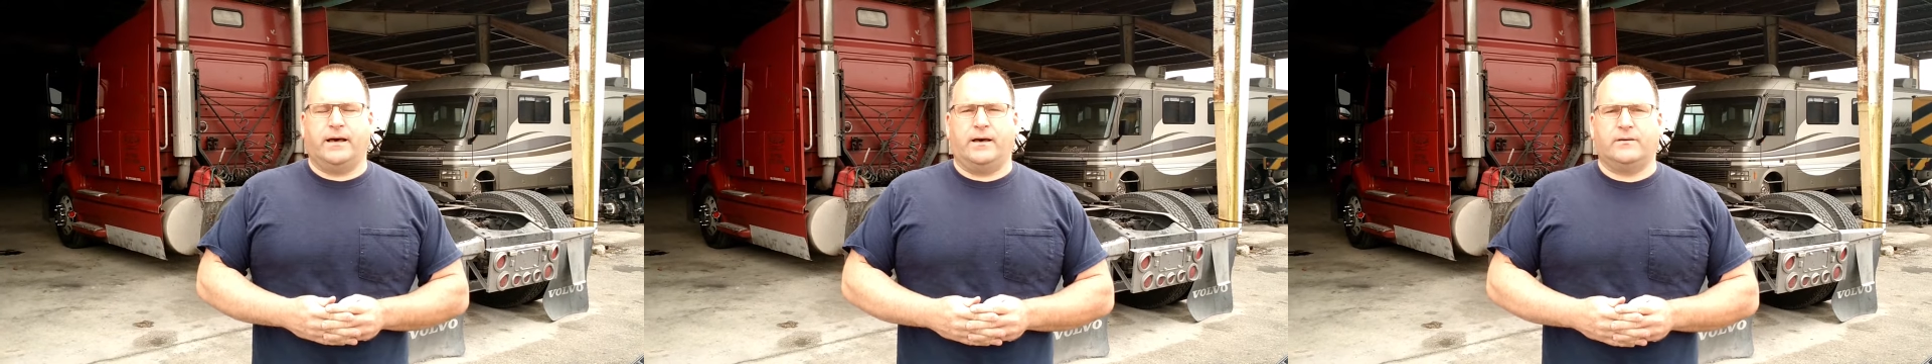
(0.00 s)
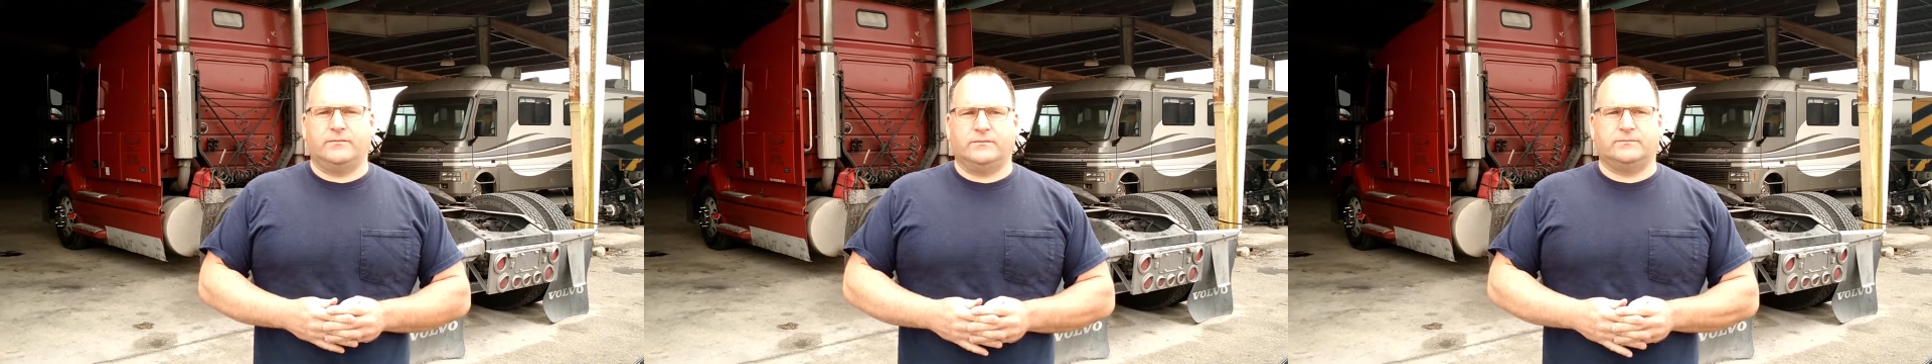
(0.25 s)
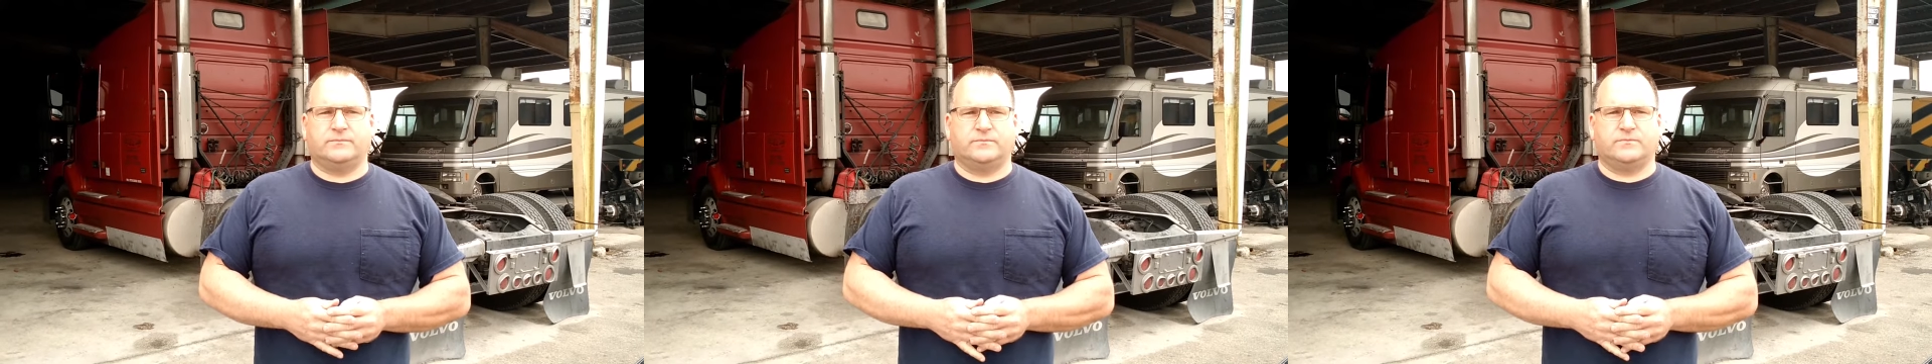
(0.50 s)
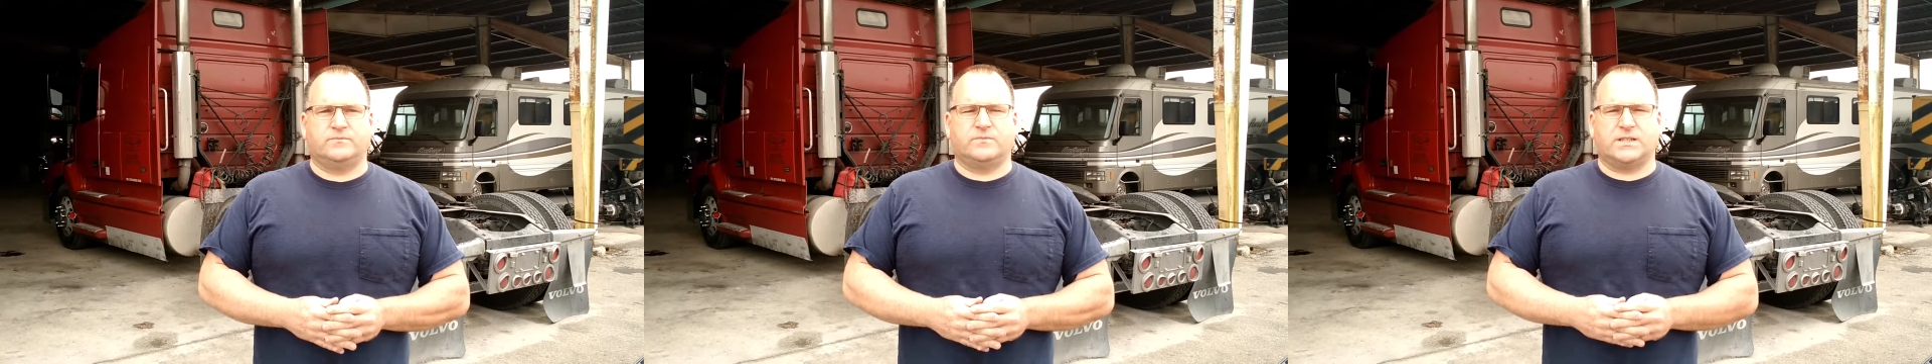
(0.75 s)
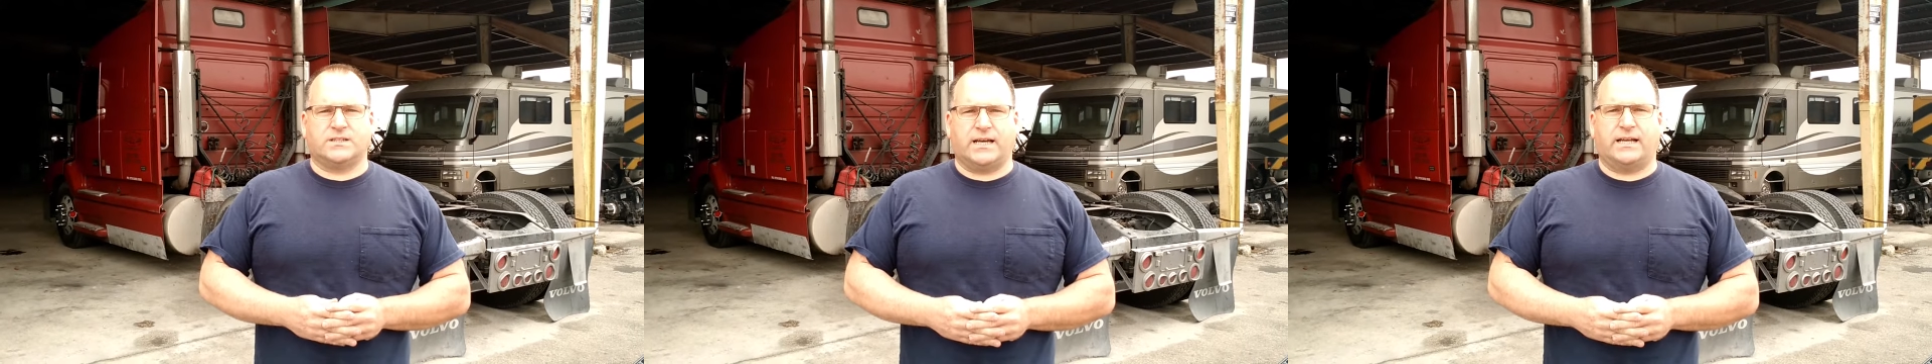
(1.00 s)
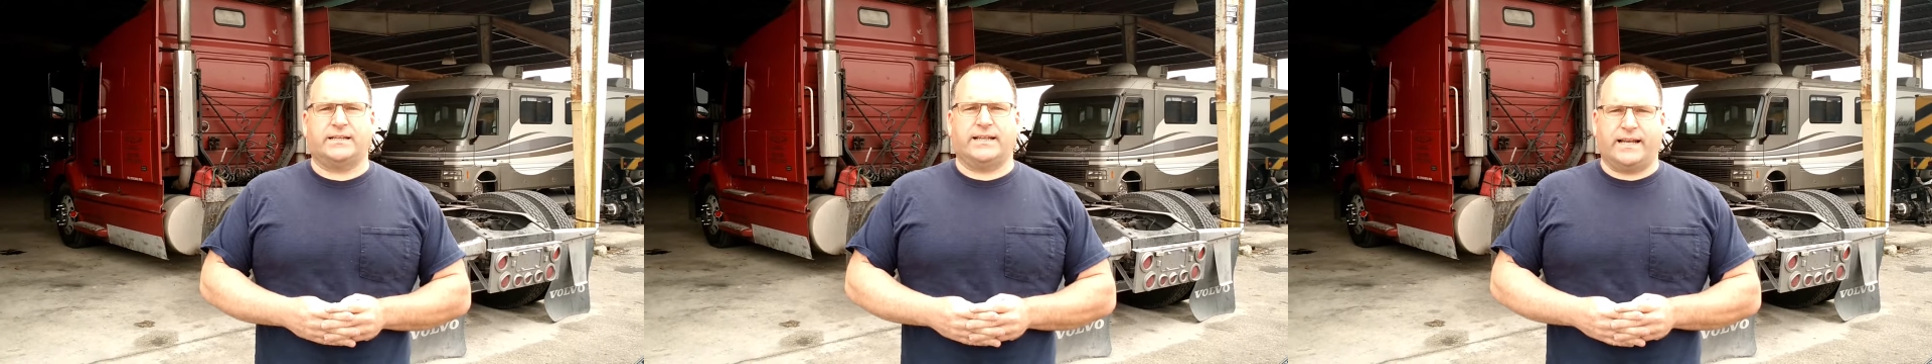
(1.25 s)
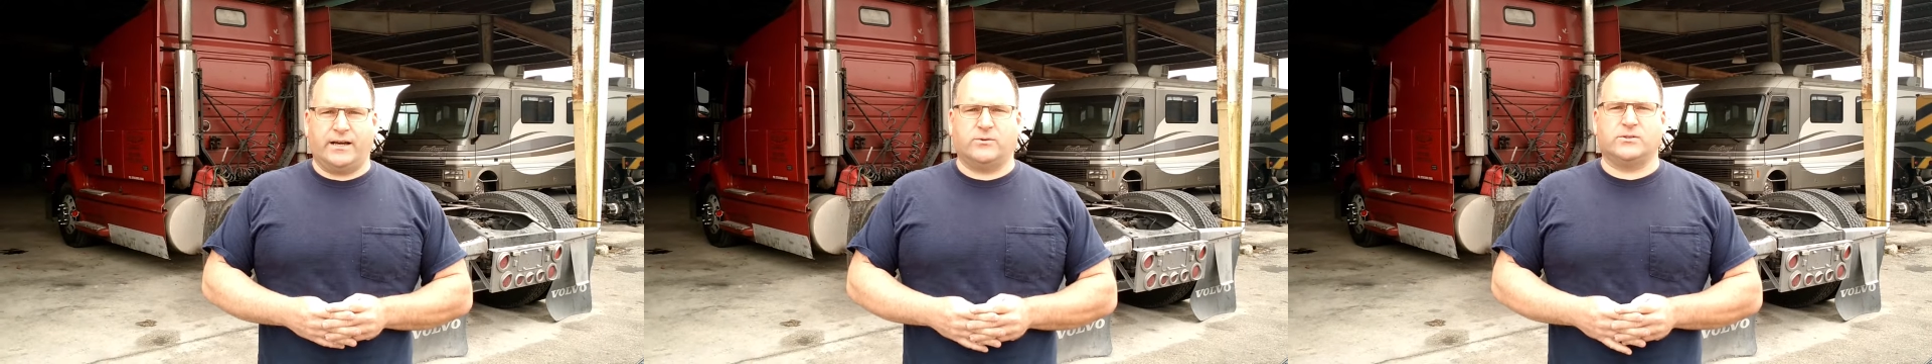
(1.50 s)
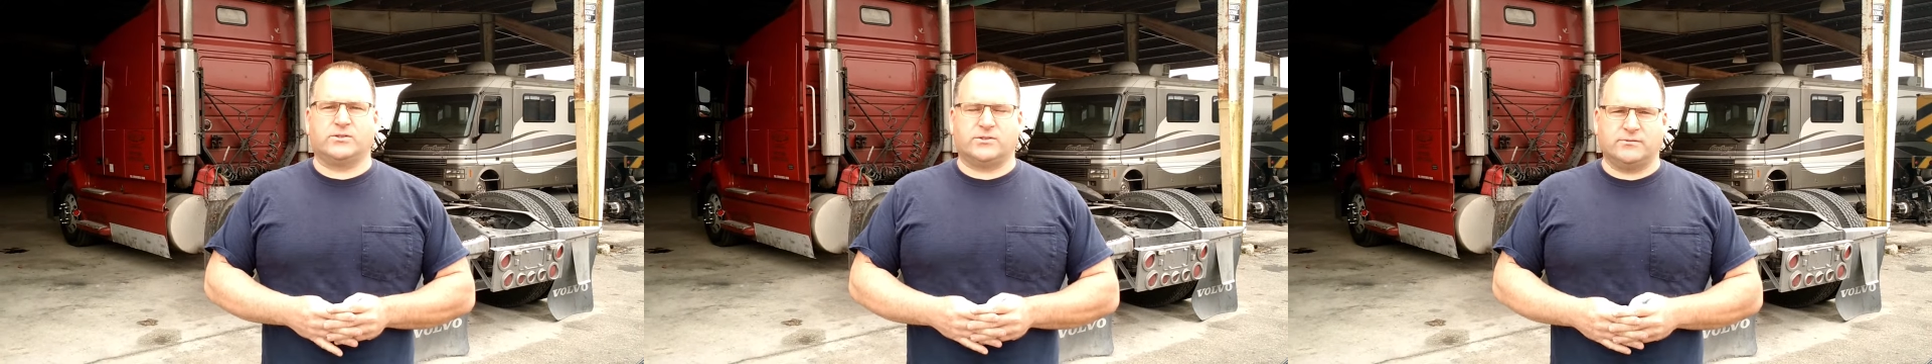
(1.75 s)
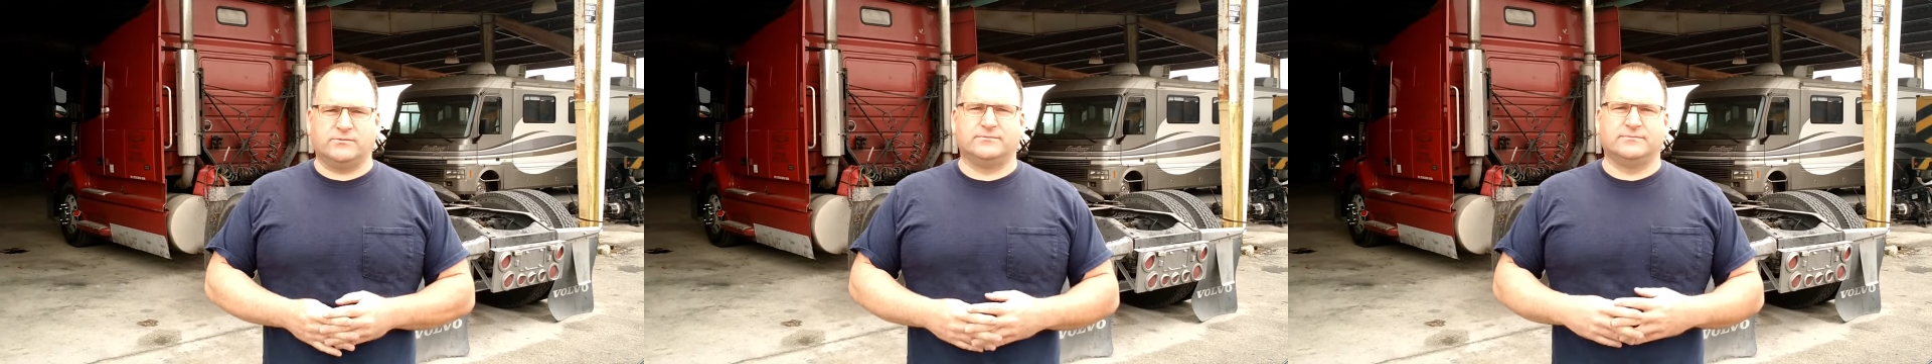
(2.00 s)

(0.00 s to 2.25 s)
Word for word: uh, decided that I was